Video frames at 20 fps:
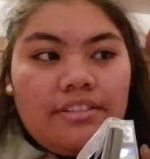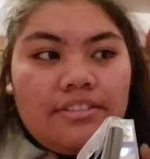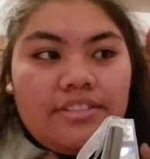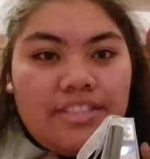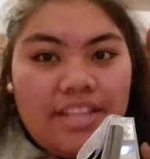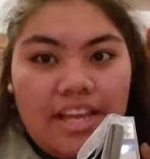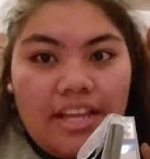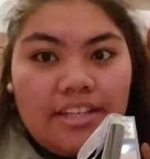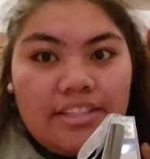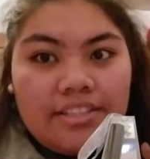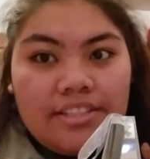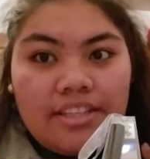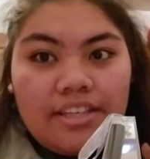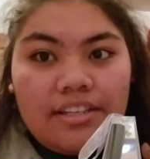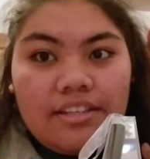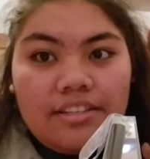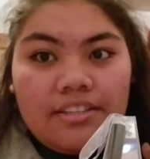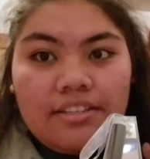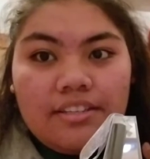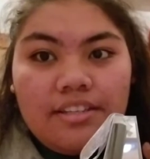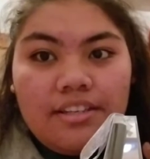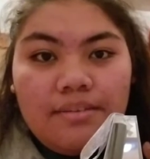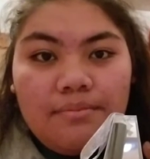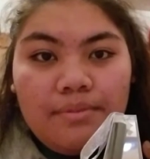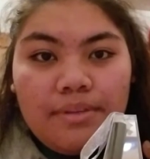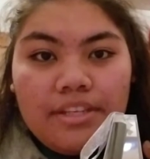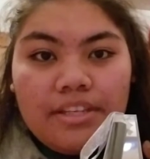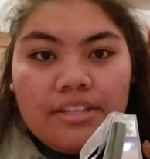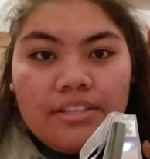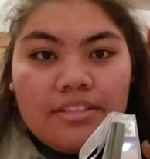Santa.
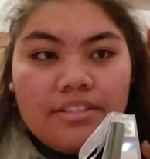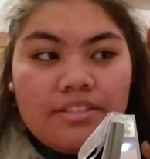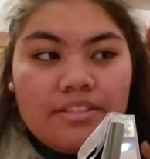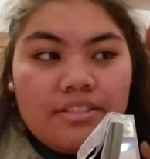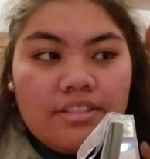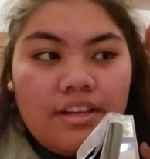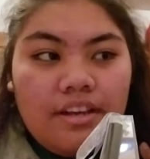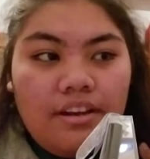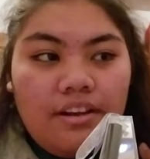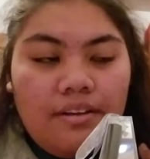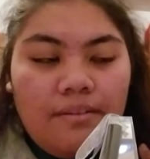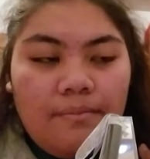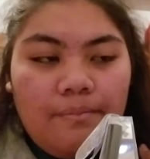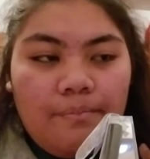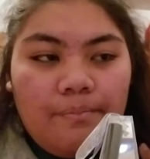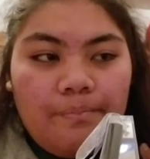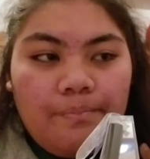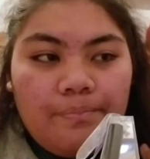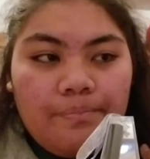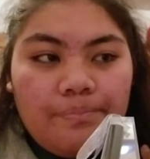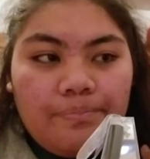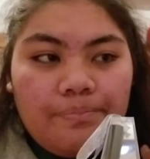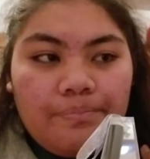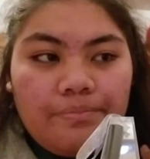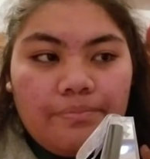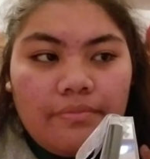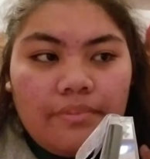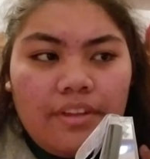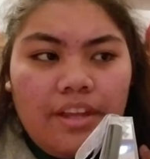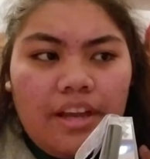Because, I don't
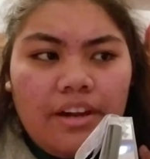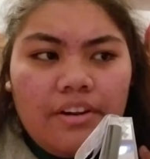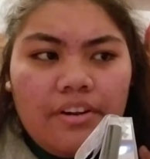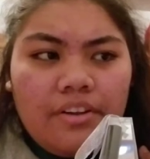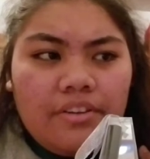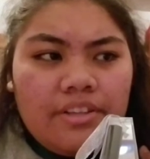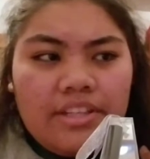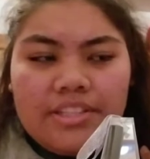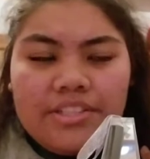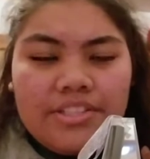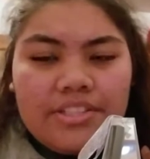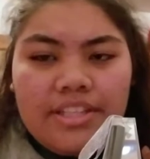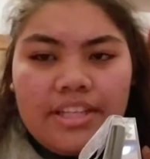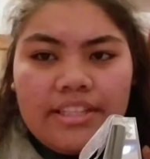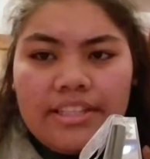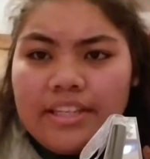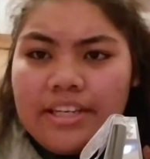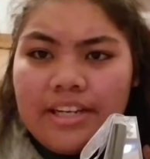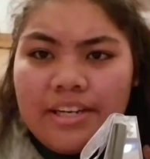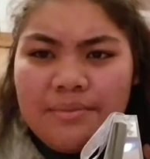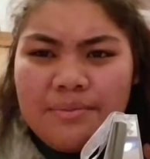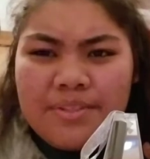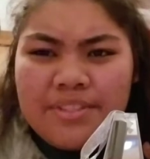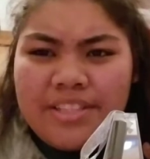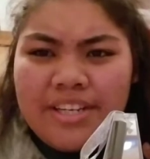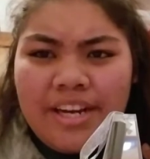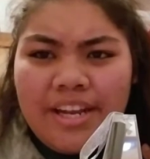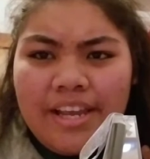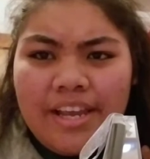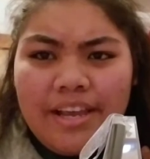know. That's just, like, the kind of
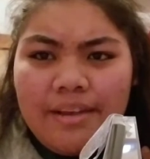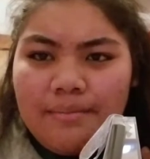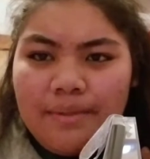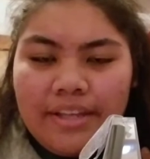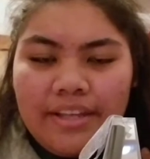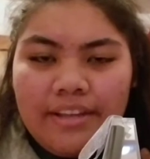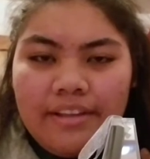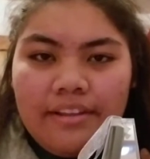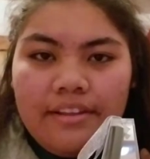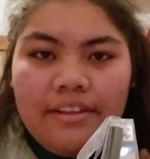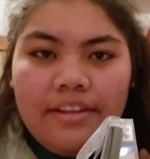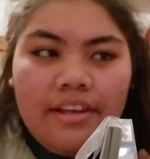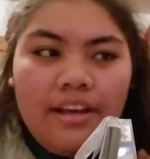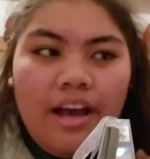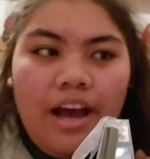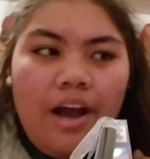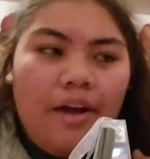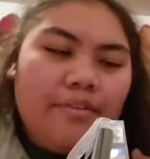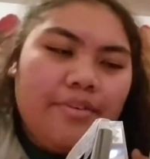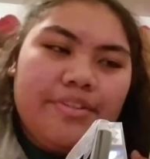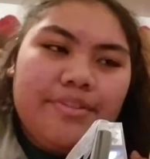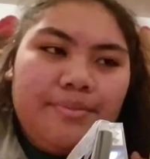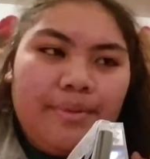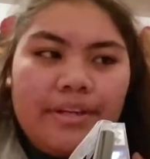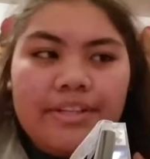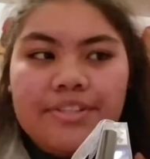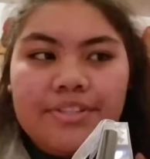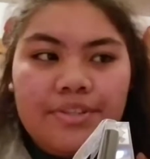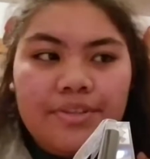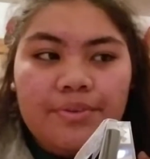person I am. Like, I'll
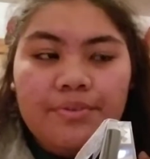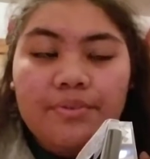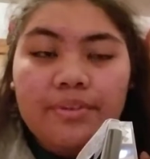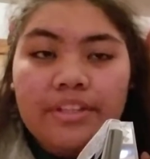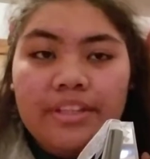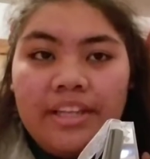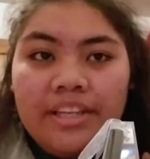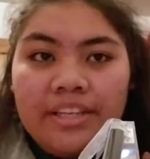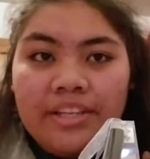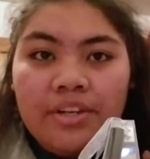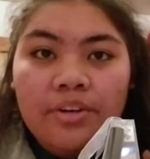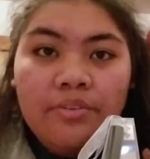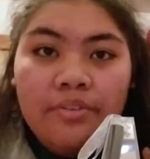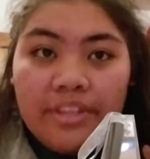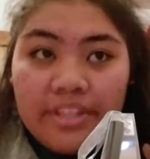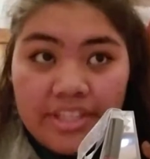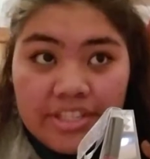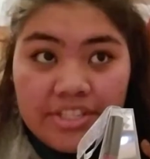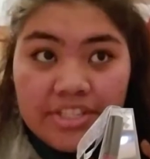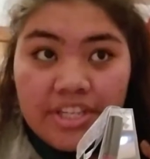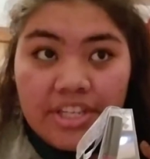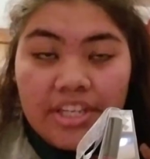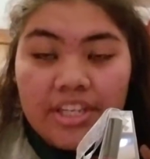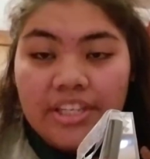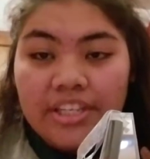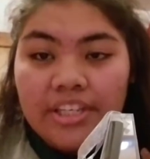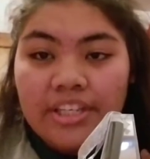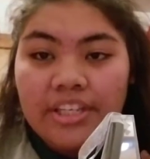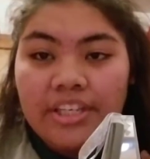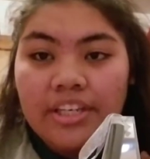respect you and, like, your
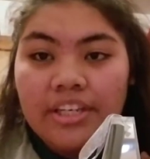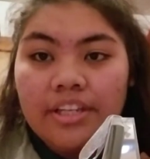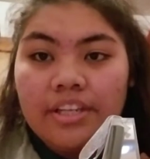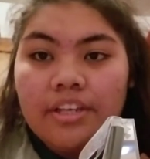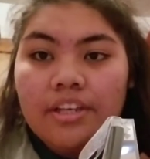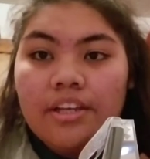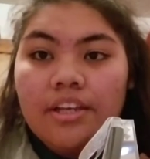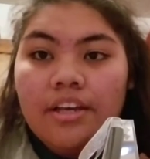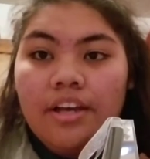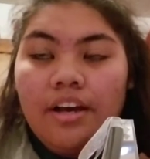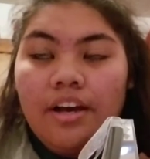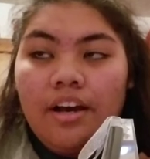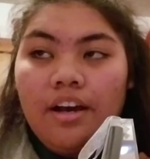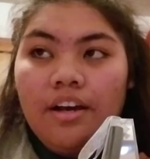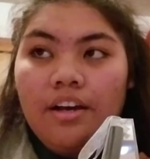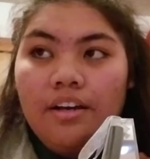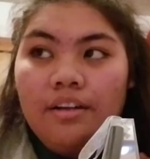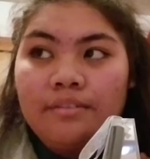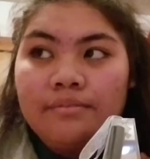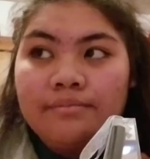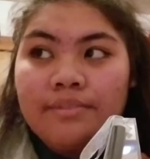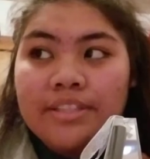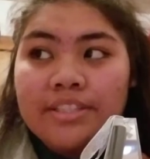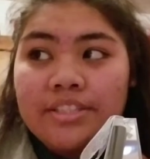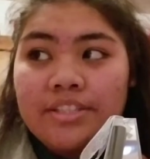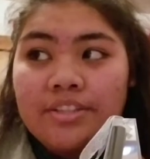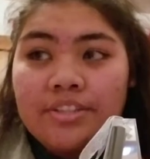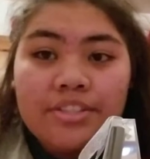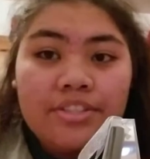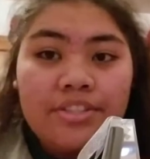religion and,
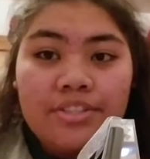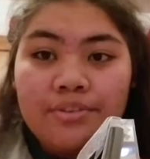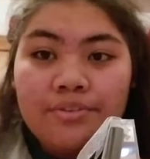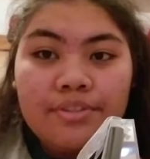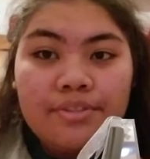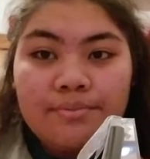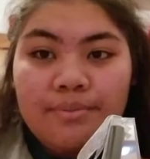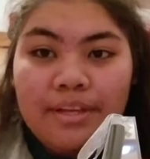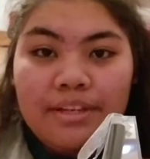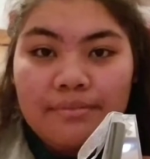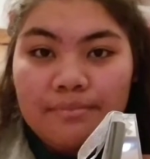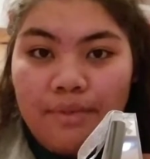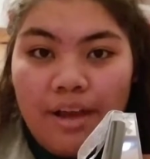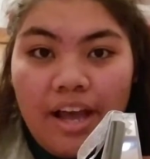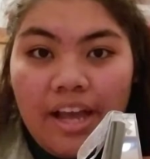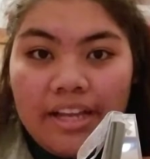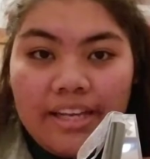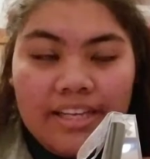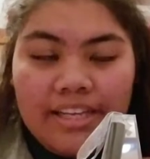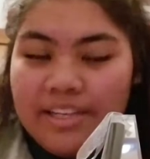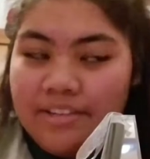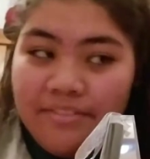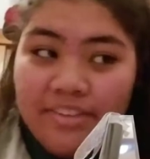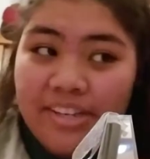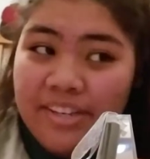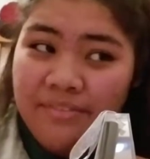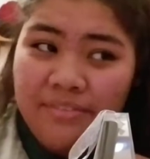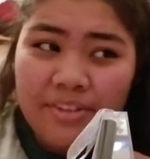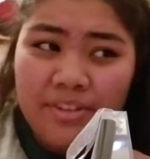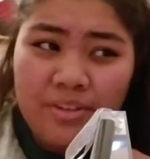as long as you respect mine. And
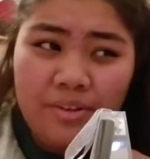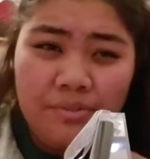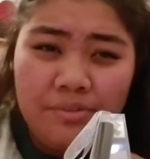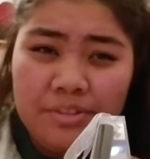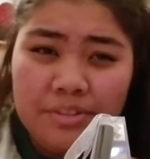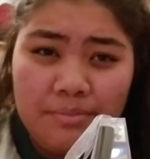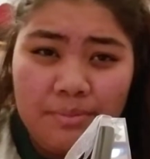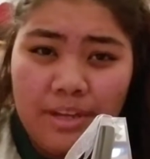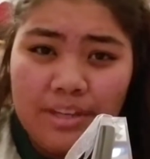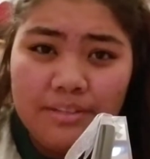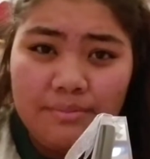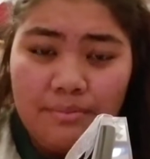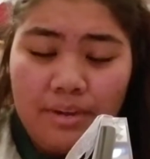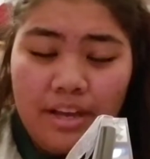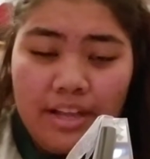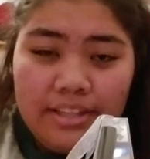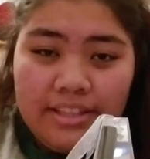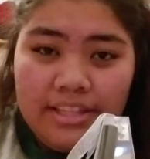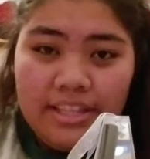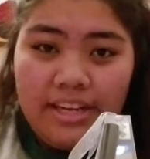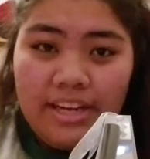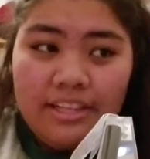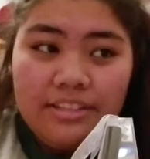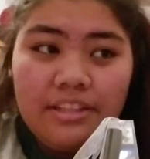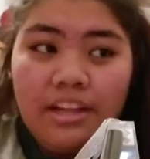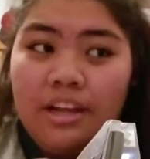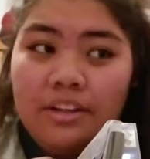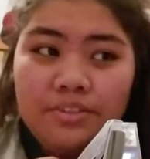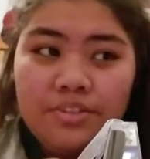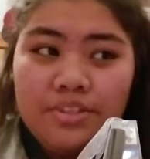even if you don't respect mine,
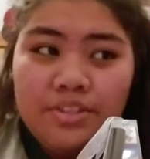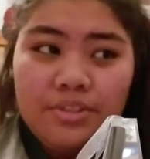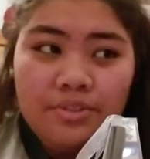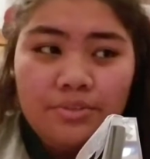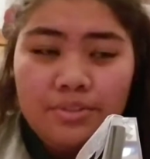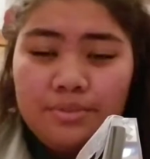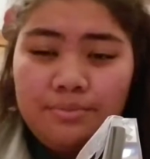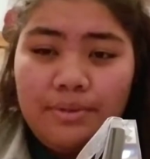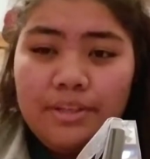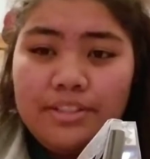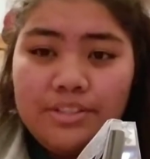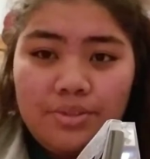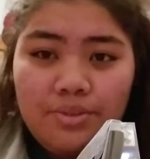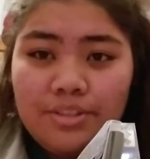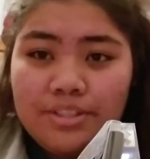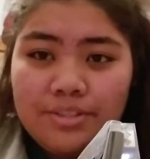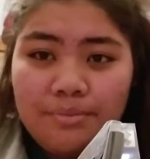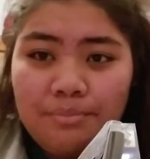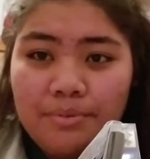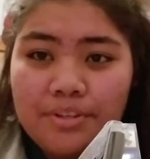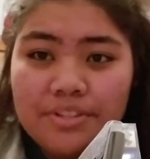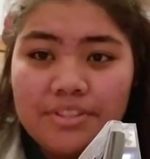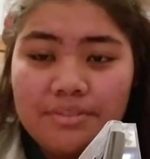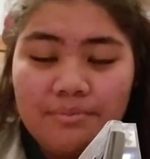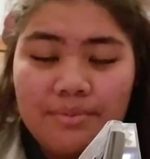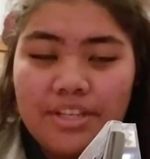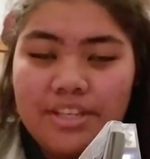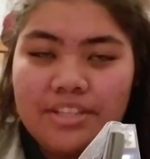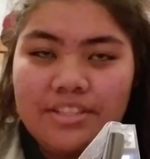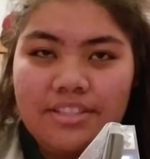then I'll still respect you as a
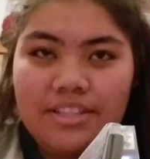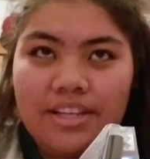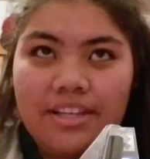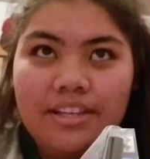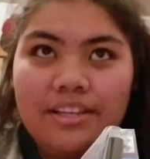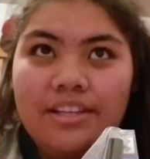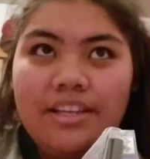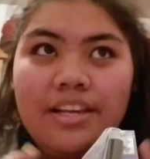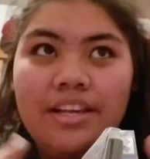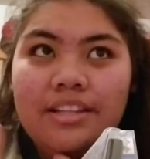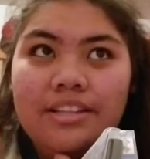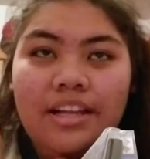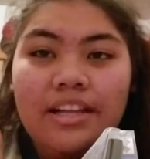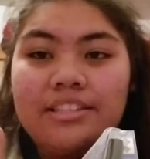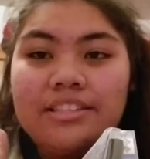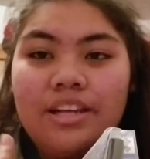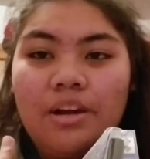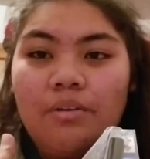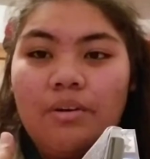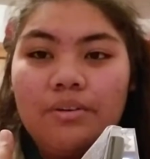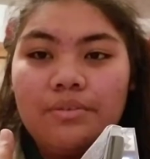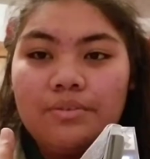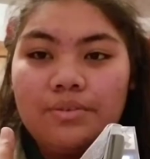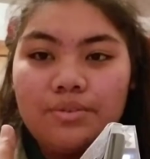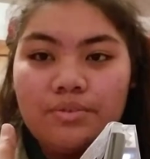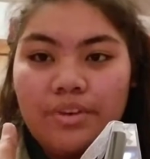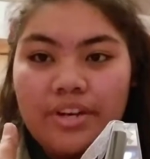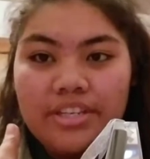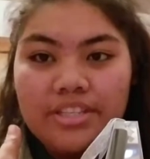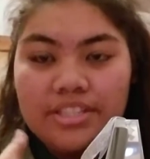person because, like, that's how I
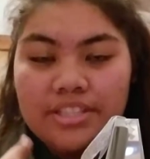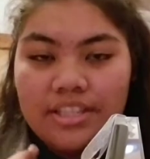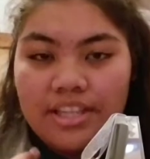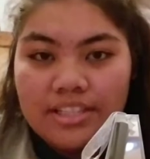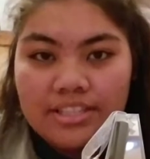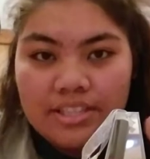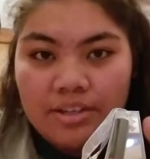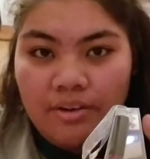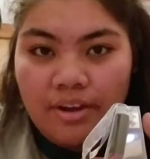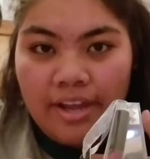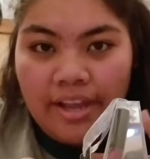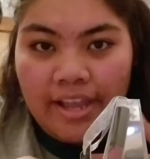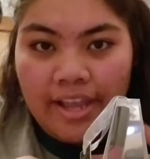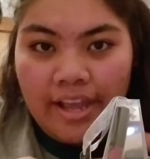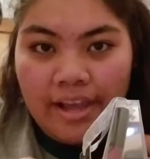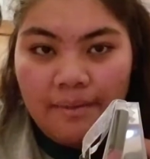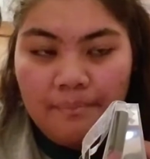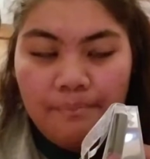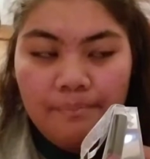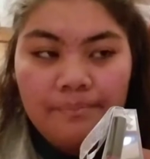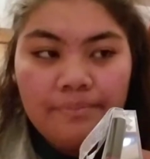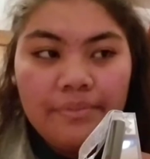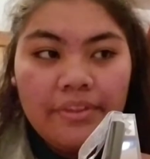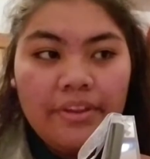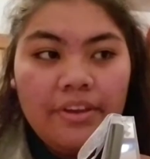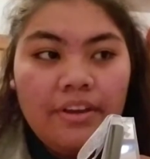was raised and that's how I am.